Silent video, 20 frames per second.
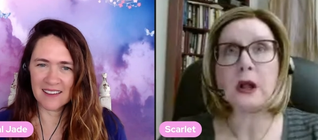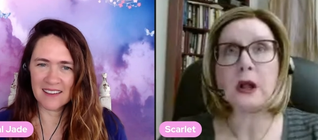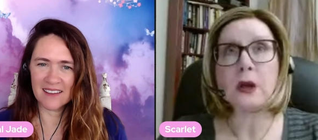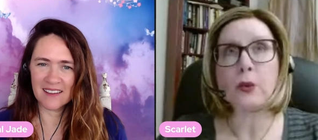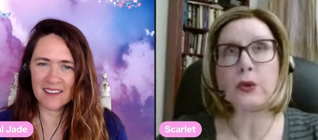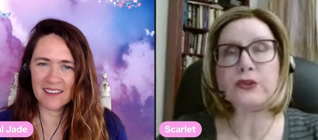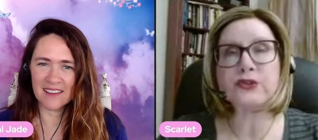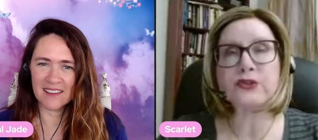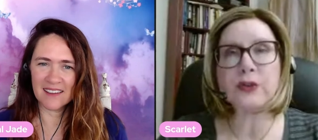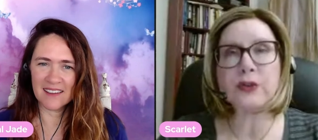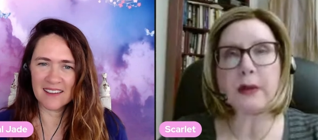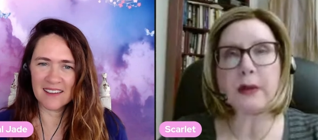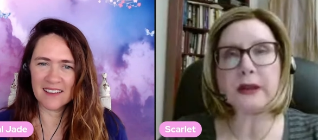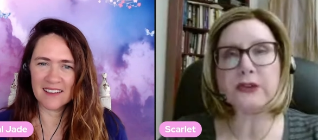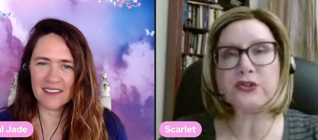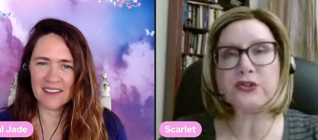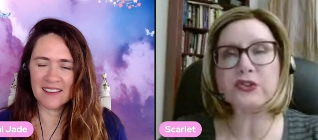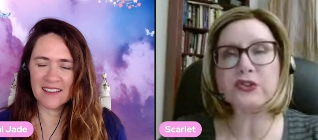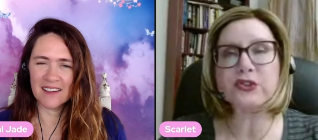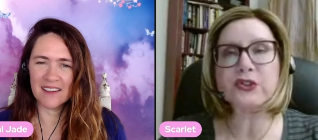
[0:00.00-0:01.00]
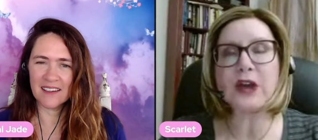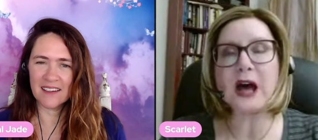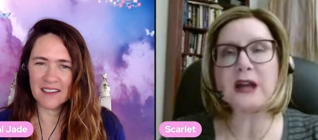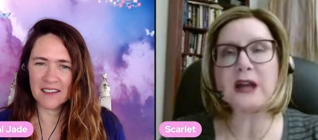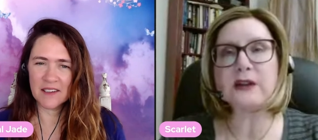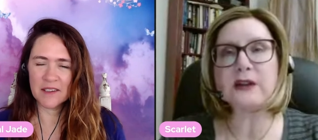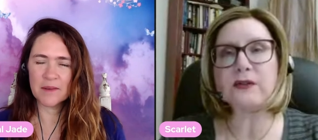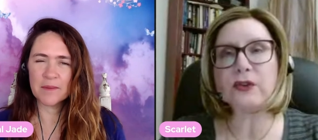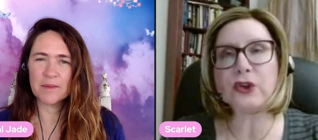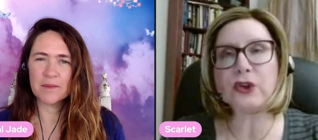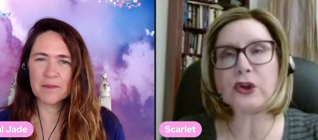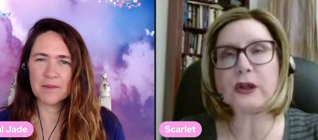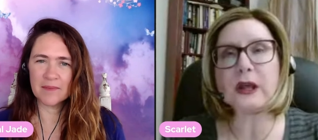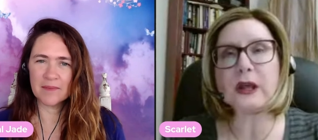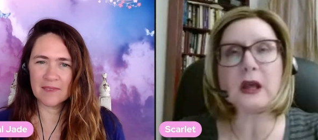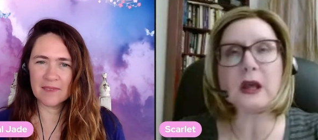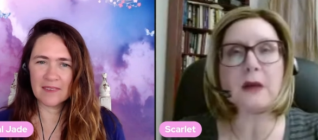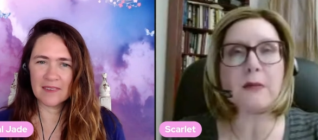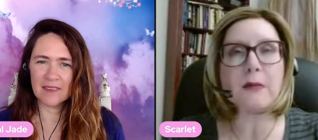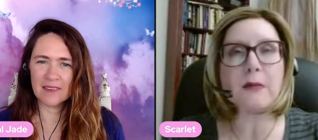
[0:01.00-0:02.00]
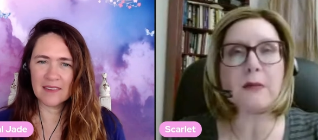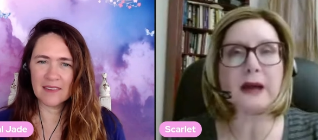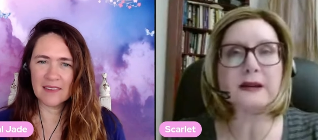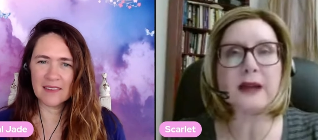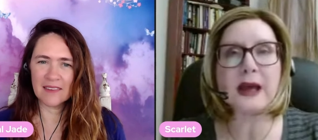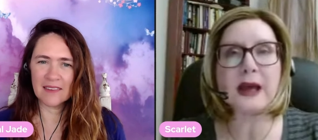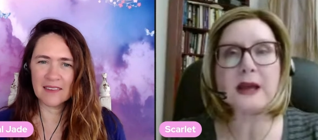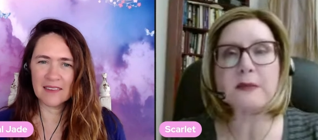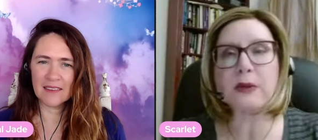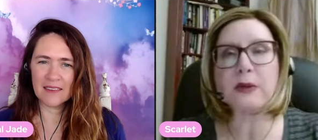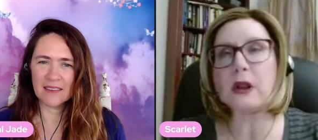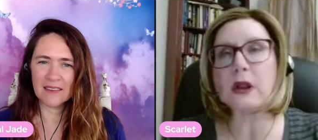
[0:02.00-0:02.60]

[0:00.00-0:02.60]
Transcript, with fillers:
Speaker 1: when somebody's just kind of looking at my table